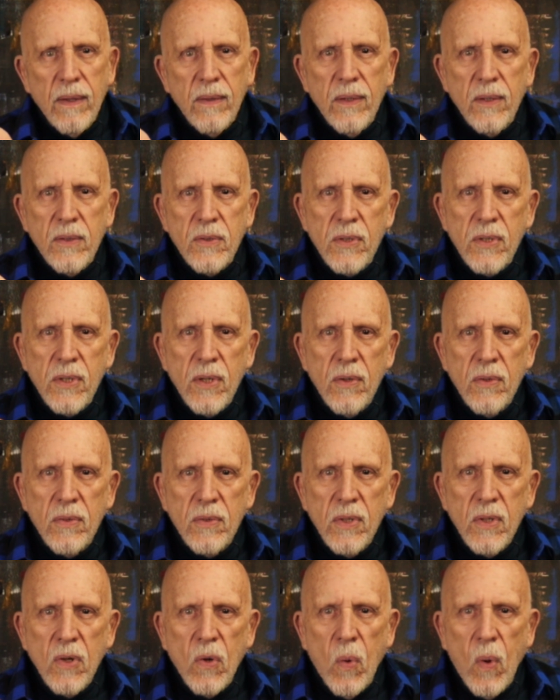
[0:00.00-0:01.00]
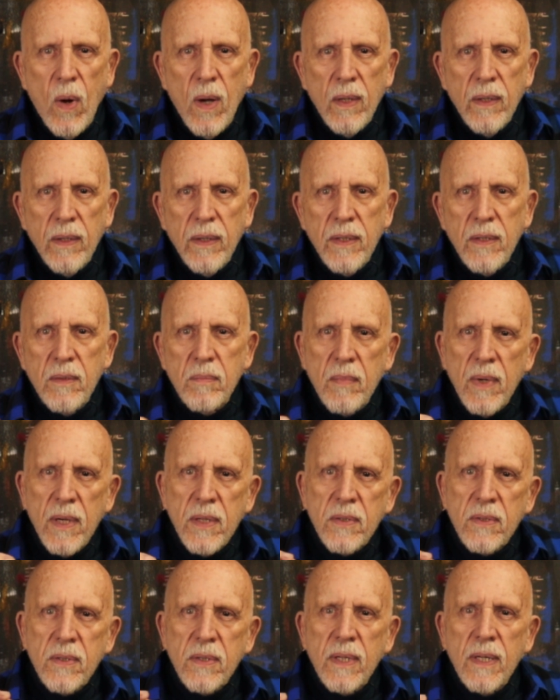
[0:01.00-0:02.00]
The chosen qualities
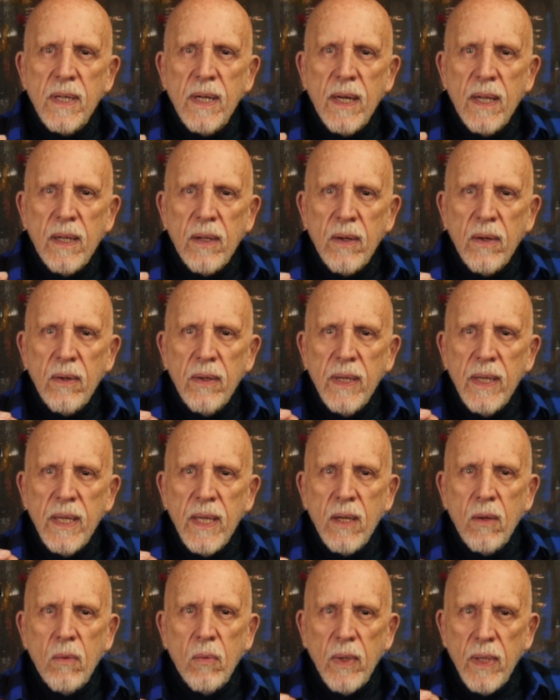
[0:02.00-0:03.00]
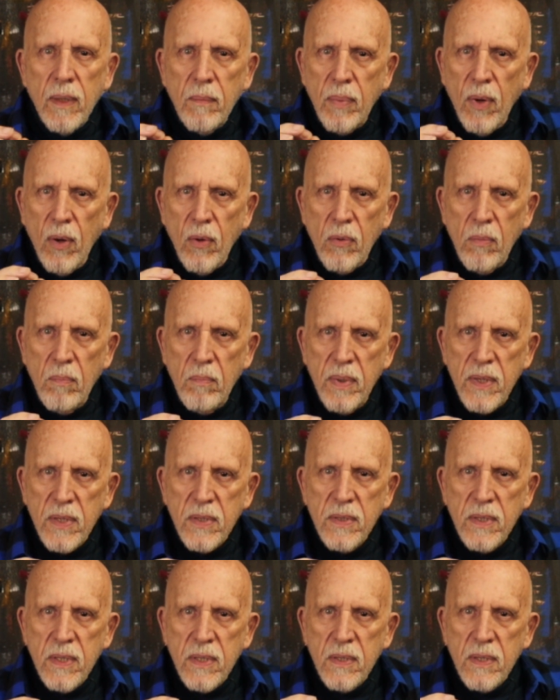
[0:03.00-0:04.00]
must color equally both
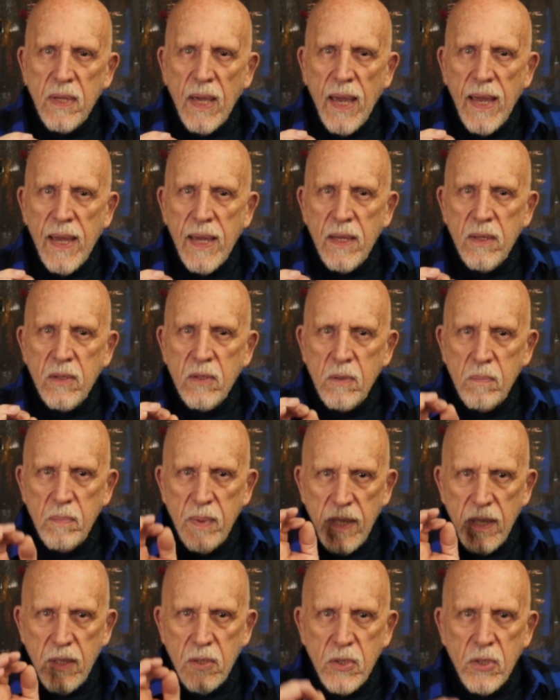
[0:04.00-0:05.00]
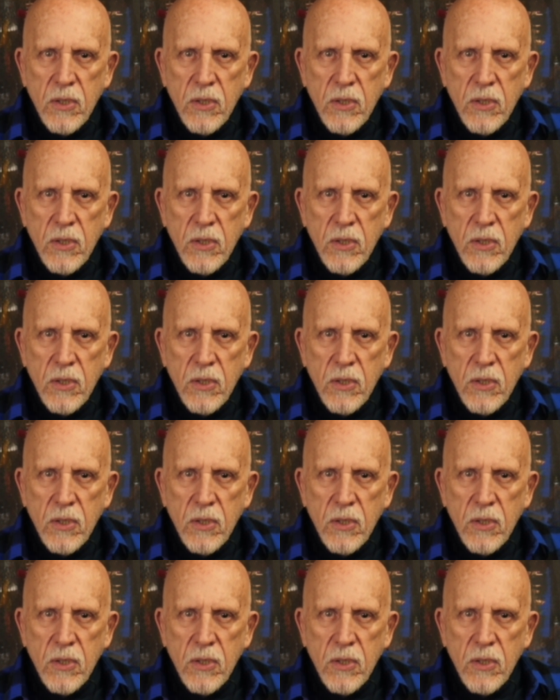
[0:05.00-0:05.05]
business and speech.